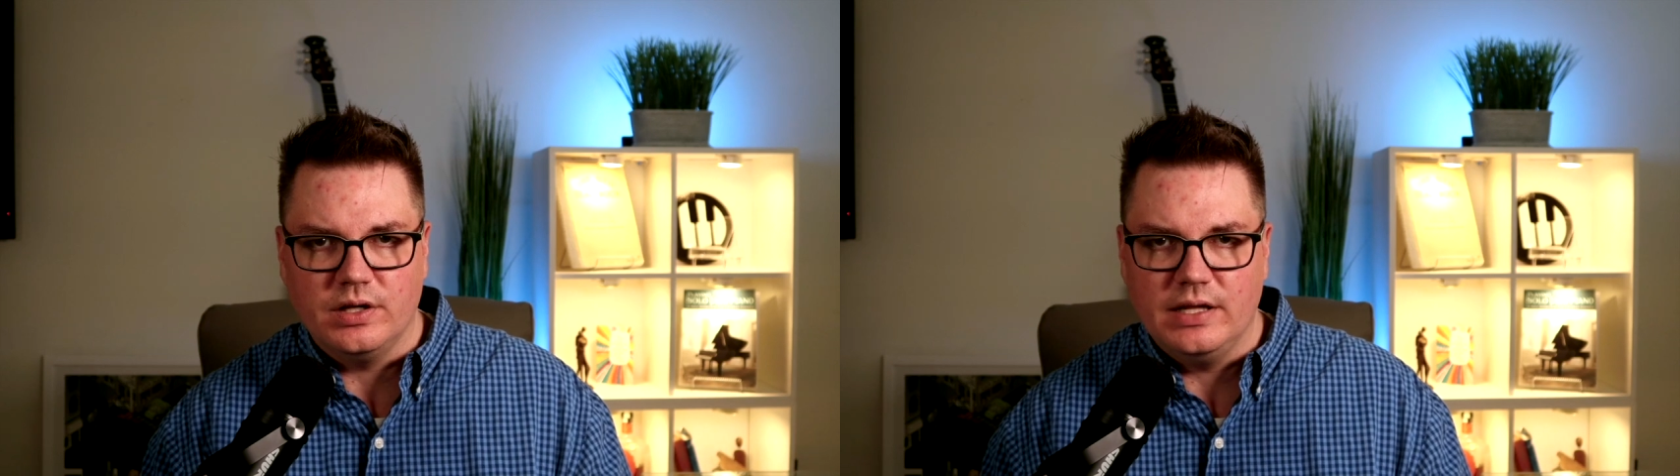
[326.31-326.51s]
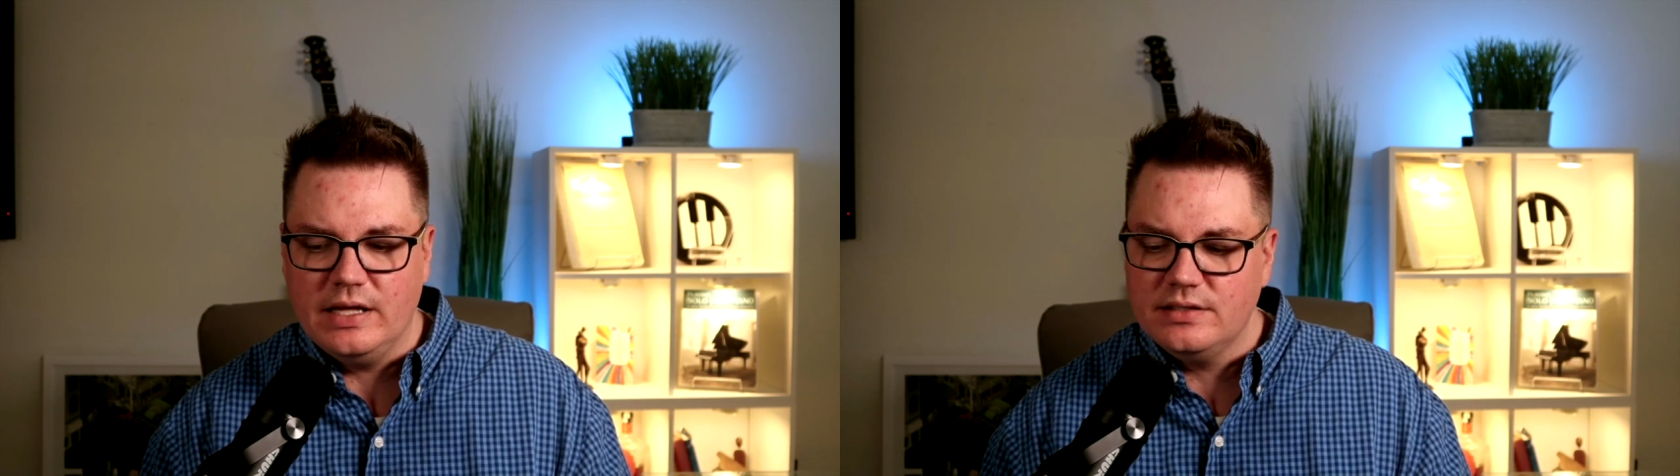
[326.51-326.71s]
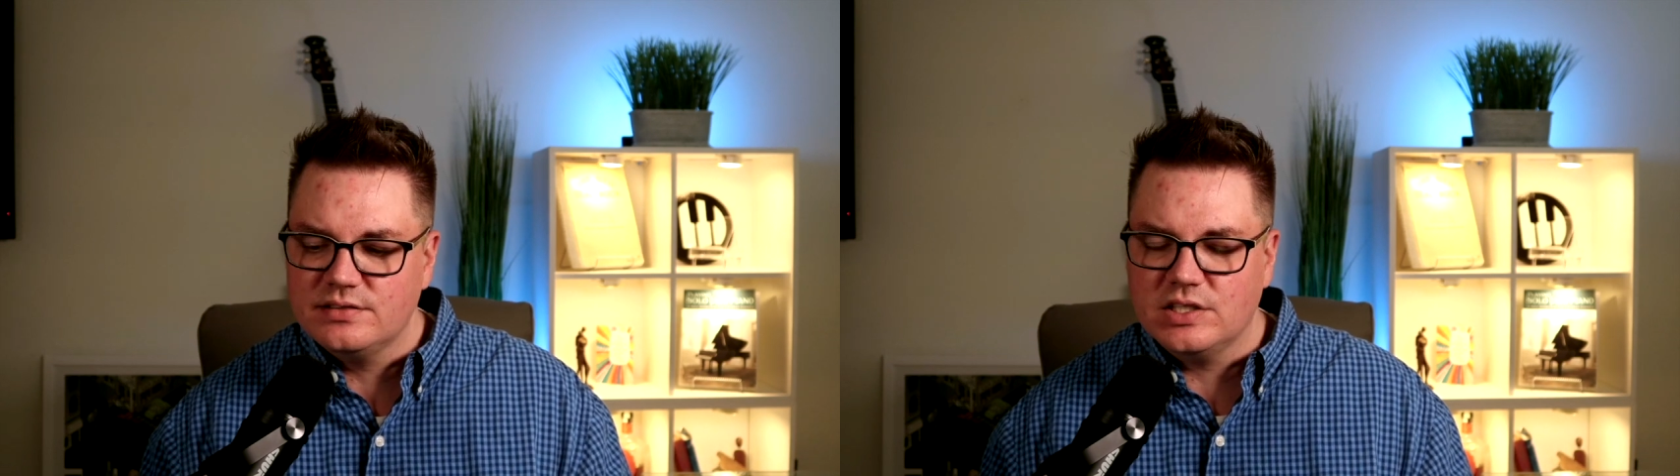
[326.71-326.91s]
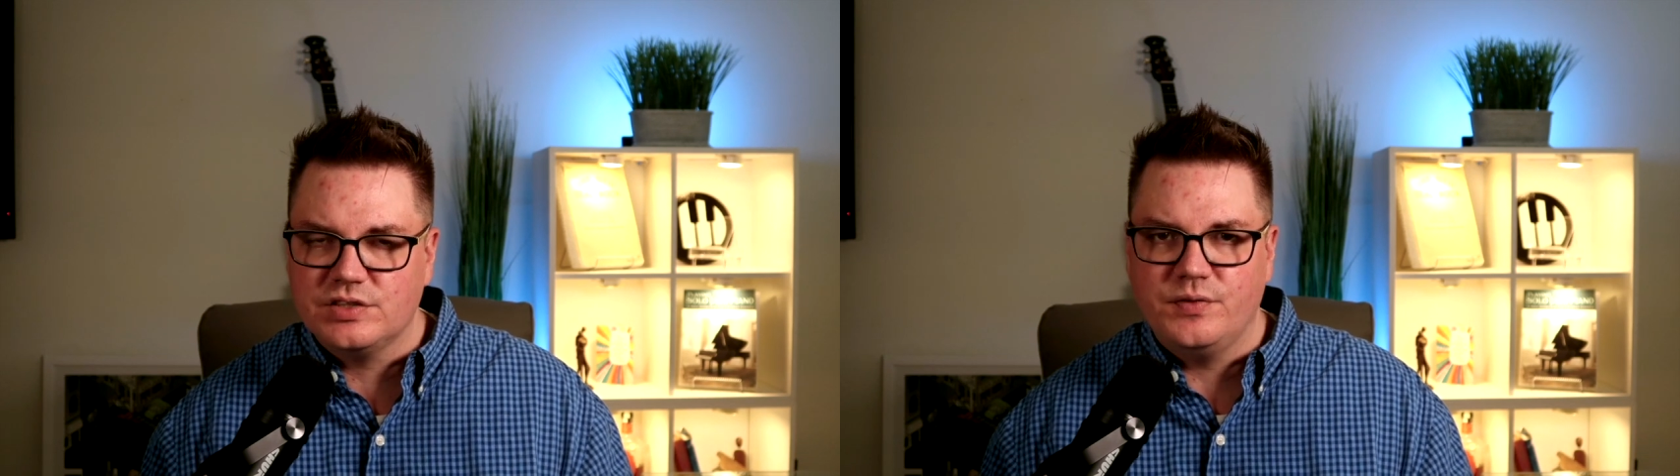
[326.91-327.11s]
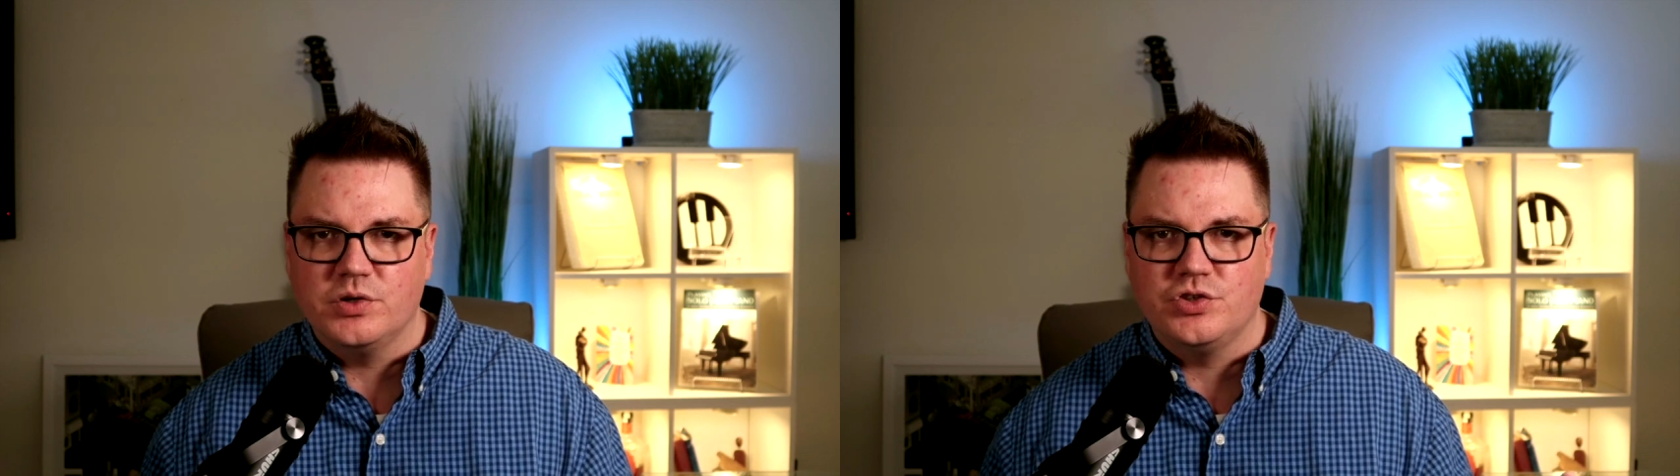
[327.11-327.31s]
and that
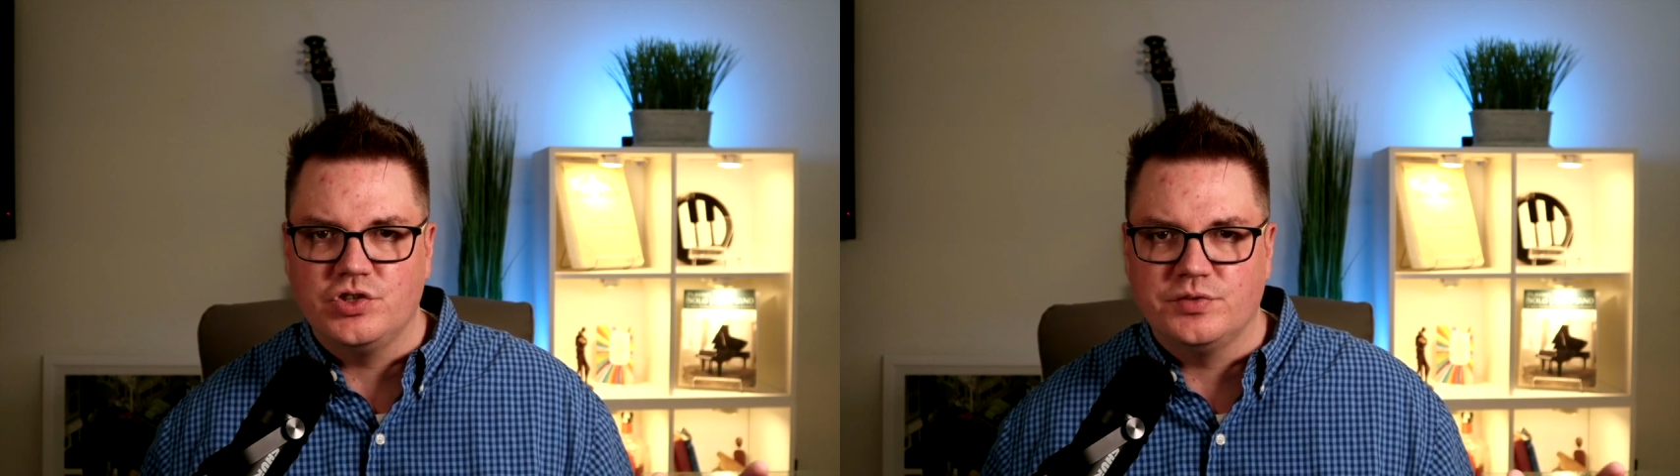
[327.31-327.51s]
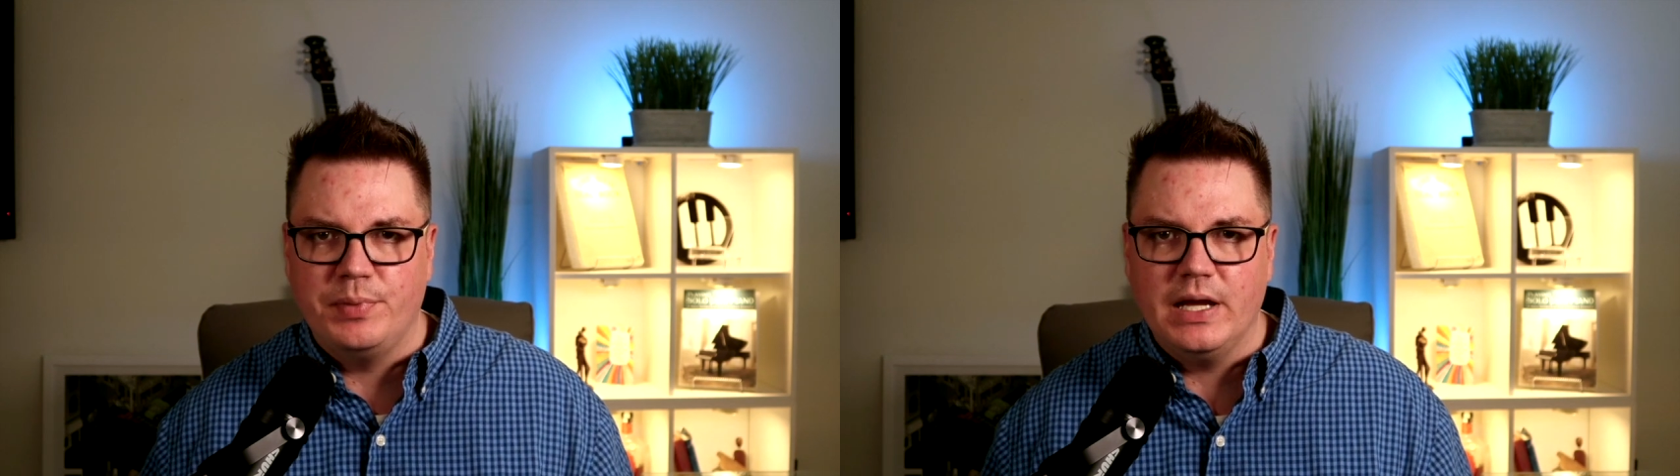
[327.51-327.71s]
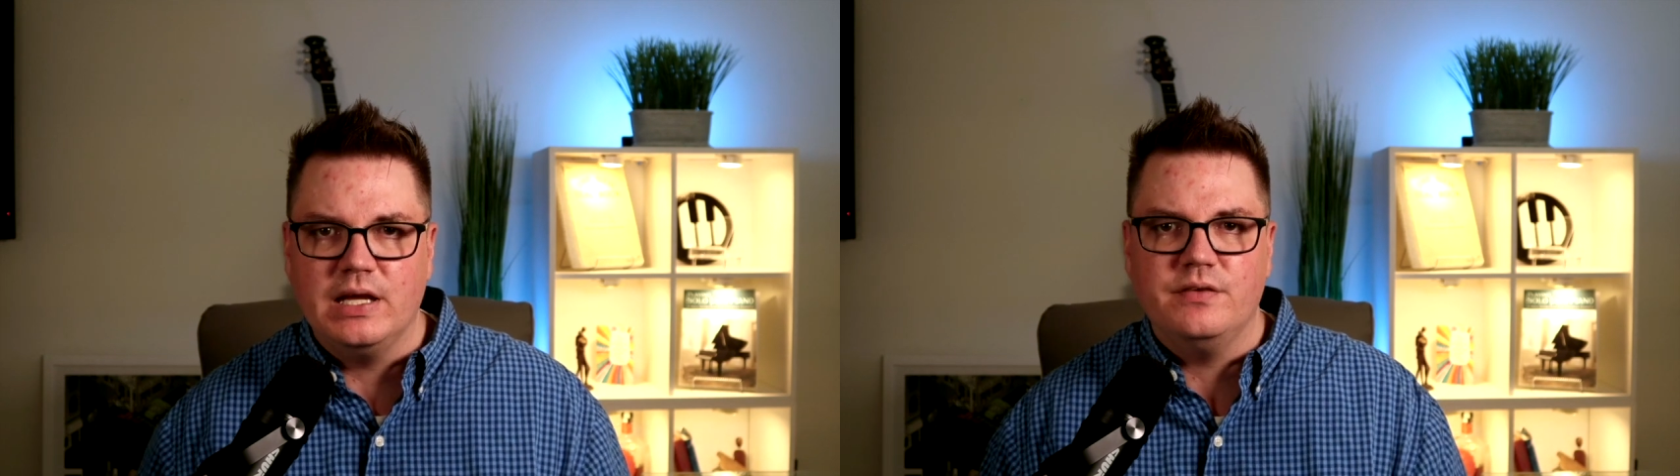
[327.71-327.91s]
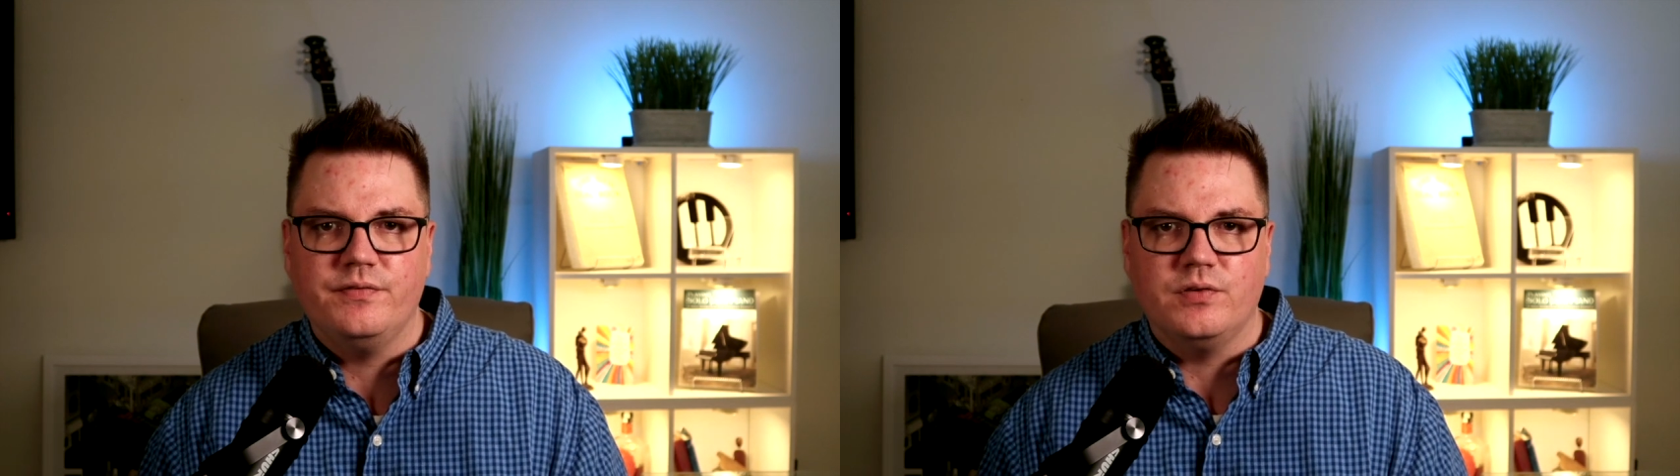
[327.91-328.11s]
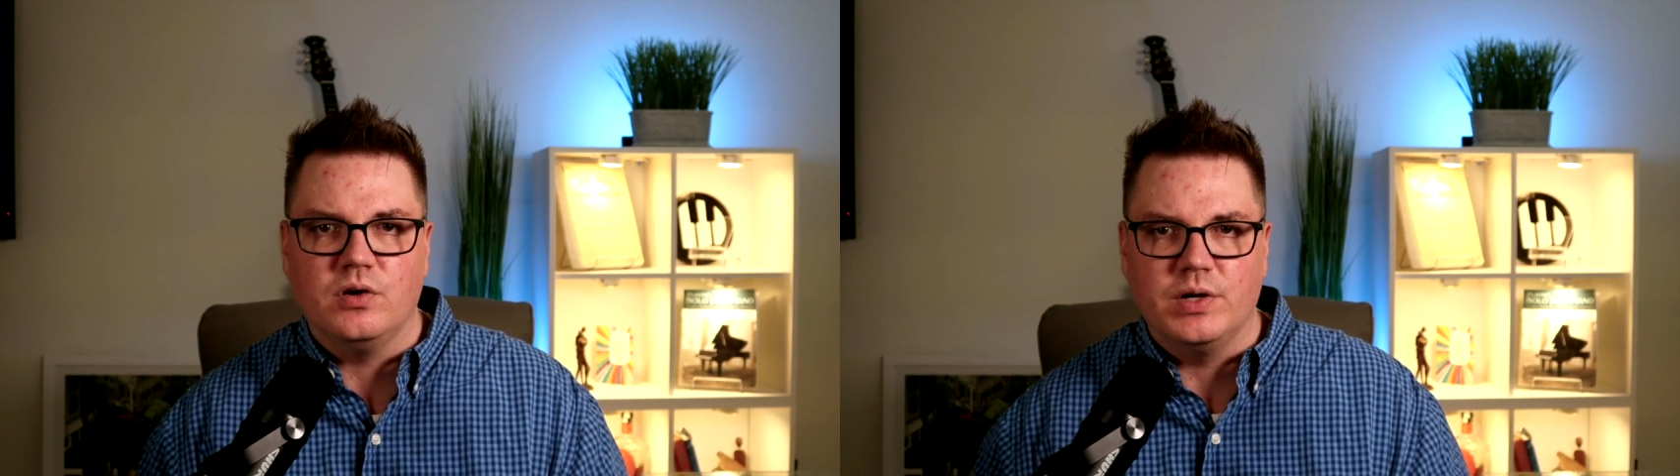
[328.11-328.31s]
sus4 is just begging
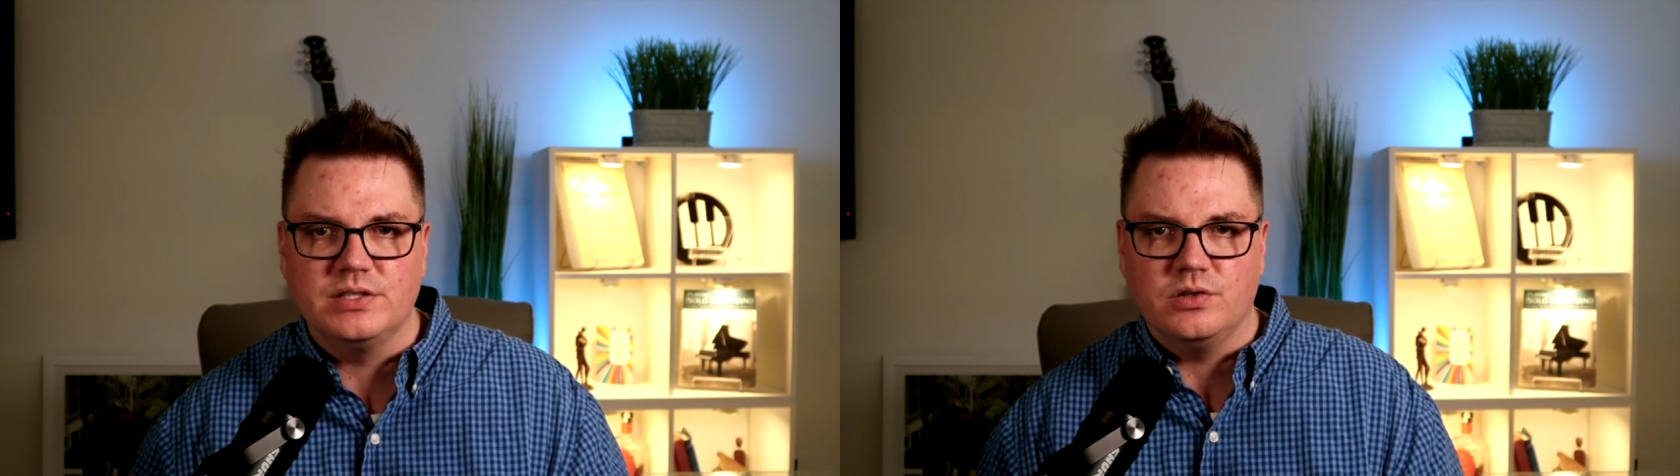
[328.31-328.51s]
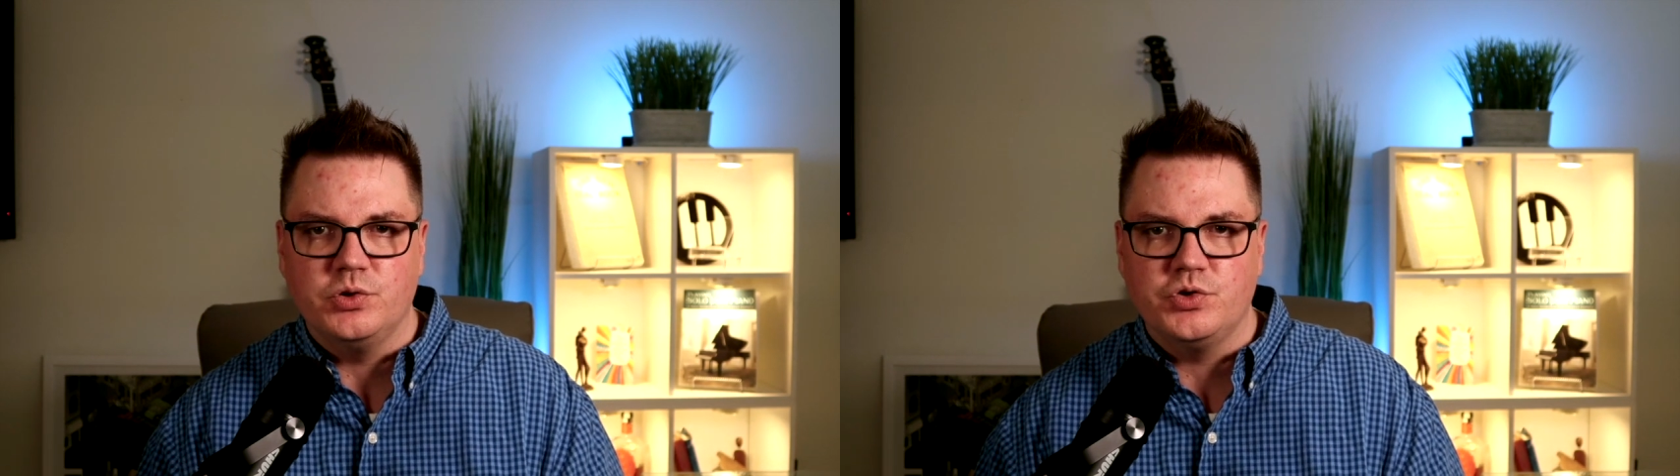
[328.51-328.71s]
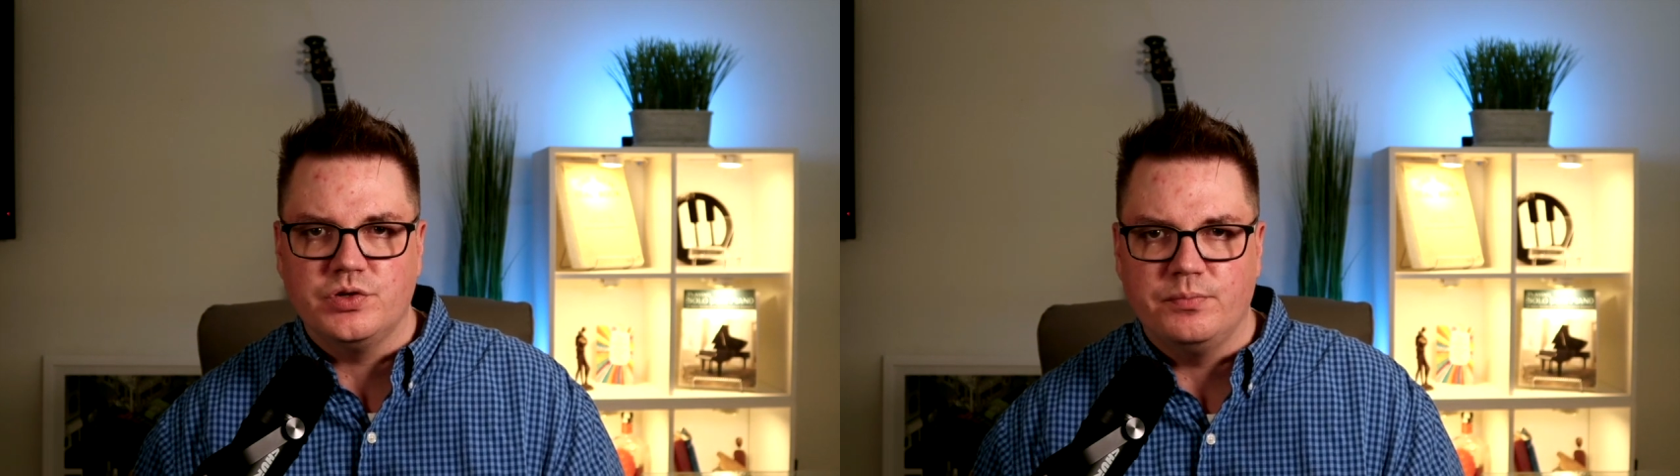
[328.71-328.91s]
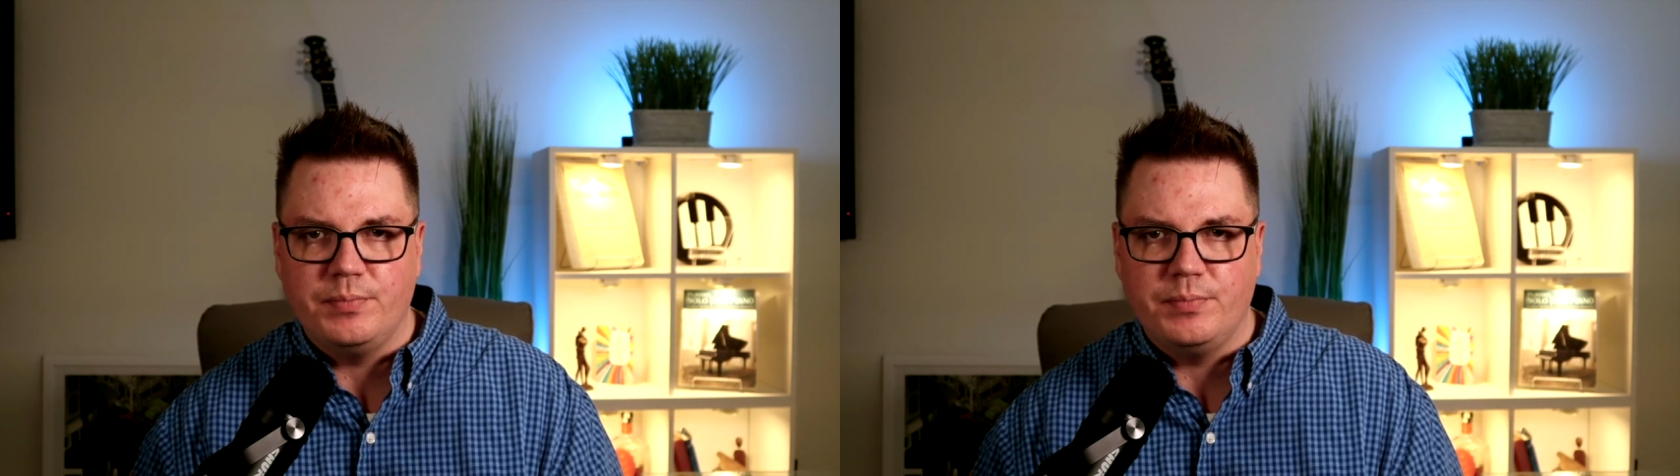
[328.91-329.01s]
for a resolution